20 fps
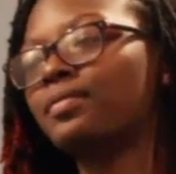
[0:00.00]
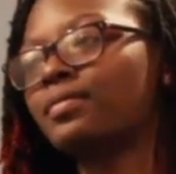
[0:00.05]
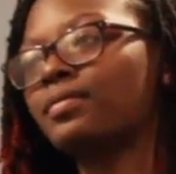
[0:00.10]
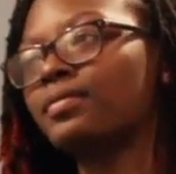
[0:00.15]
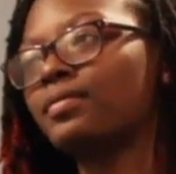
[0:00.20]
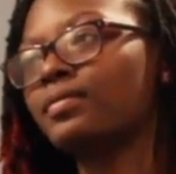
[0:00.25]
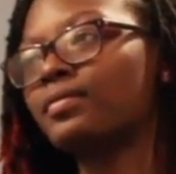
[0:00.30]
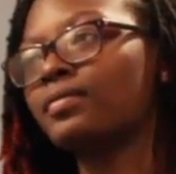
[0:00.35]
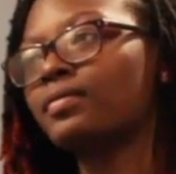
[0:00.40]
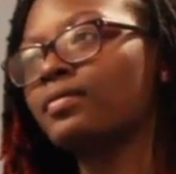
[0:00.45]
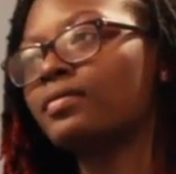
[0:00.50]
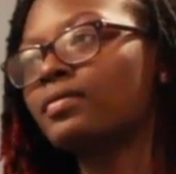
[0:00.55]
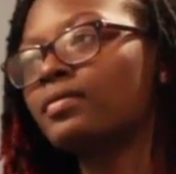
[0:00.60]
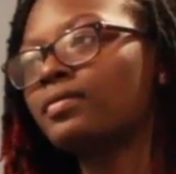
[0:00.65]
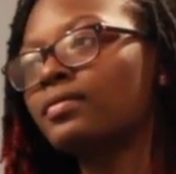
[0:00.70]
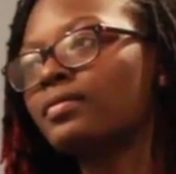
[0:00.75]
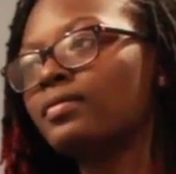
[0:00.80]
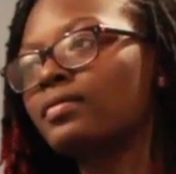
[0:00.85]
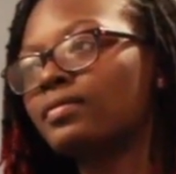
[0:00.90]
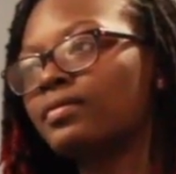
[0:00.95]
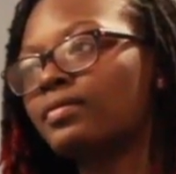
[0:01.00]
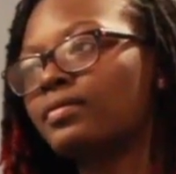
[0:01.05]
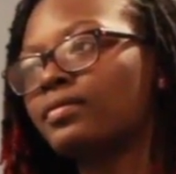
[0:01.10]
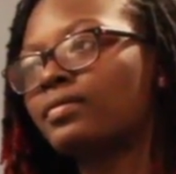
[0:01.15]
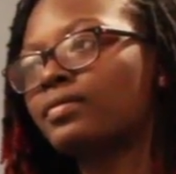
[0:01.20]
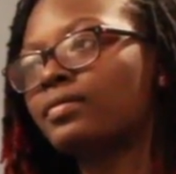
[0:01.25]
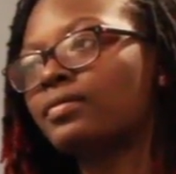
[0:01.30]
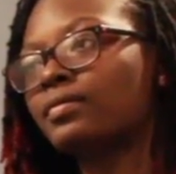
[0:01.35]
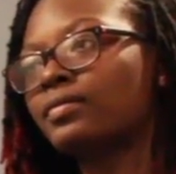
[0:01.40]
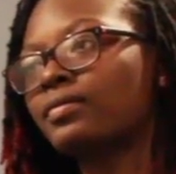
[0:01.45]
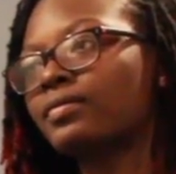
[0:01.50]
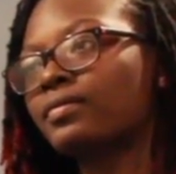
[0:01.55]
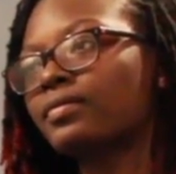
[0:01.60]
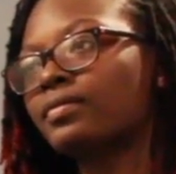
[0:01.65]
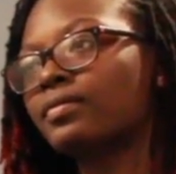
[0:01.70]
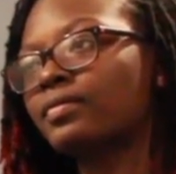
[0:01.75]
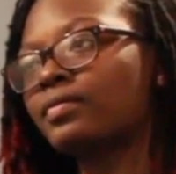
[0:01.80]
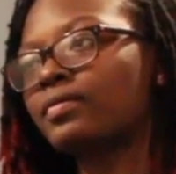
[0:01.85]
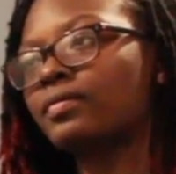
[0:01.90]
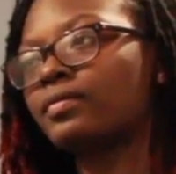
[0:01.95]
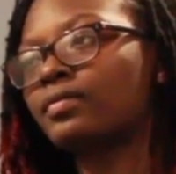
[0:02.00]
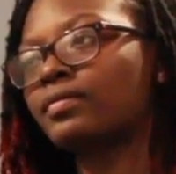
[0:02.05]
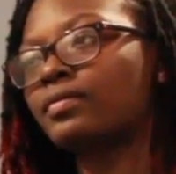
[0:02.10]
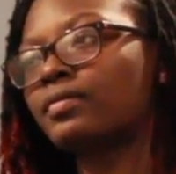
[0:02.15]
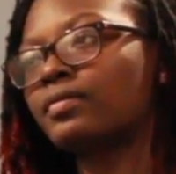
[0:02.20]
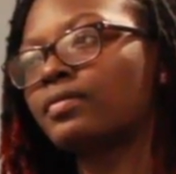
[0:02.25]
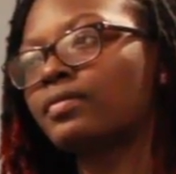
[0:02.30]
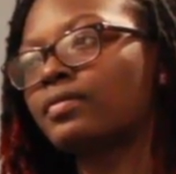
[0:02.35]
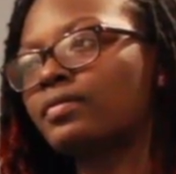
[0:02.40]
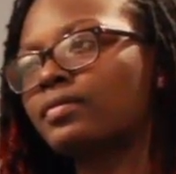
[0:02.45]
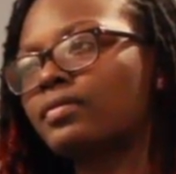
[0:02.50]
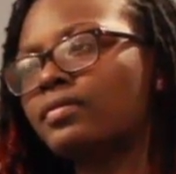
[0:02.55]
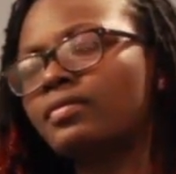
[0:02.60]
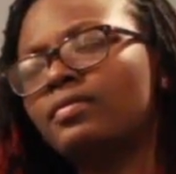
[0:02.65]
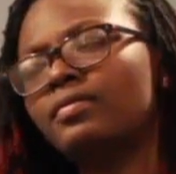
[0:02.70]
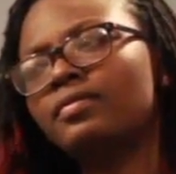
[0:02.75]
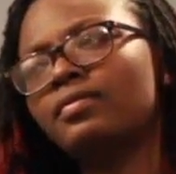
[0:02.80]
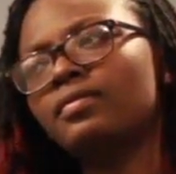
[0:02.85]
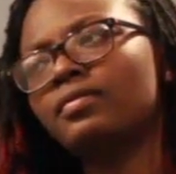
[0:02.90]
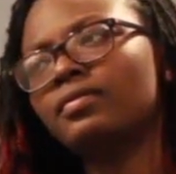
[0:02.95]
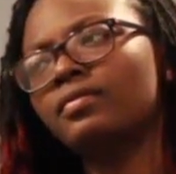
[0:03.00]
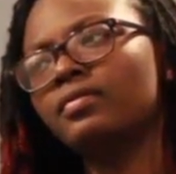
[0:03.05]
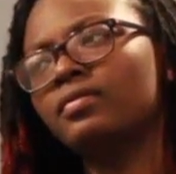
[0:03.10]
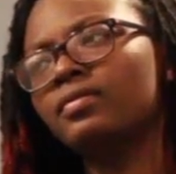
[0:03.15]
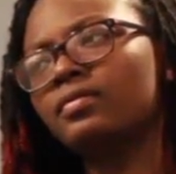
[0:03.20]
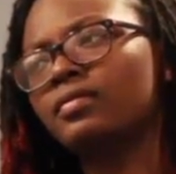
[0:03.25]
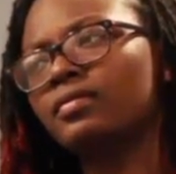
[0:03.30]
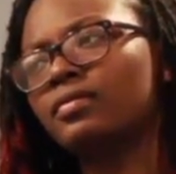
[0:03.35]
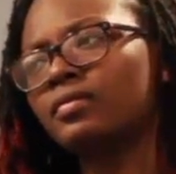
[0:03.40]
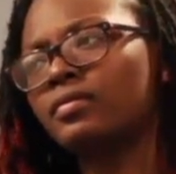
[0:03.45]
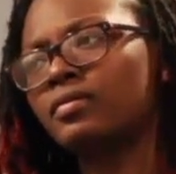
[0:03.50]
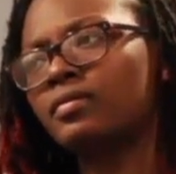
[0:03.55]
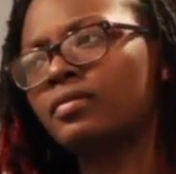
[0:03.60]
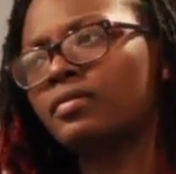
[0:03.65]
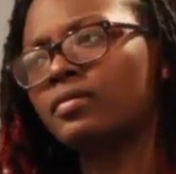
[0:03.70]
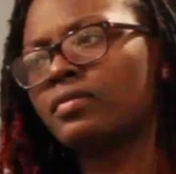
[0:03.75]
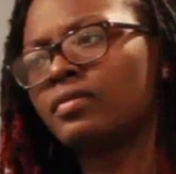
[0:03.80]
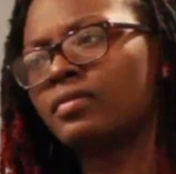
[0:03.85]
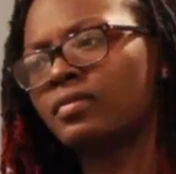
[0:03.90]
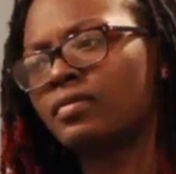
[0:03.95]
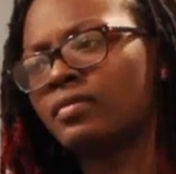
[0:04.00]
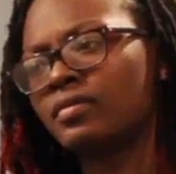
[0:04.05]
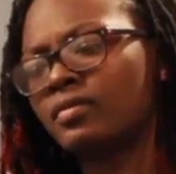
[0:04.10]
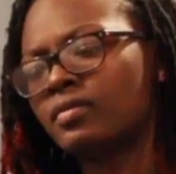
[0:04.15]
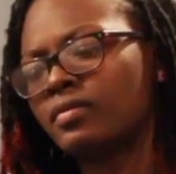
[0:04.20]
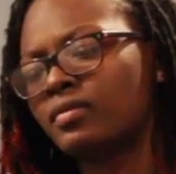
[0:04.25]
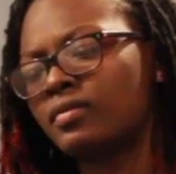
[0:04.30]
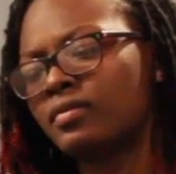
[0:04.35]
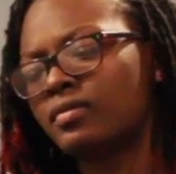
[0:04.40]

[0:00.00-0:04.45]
I should be ungrateful should I not be not only your friend, but humble servant.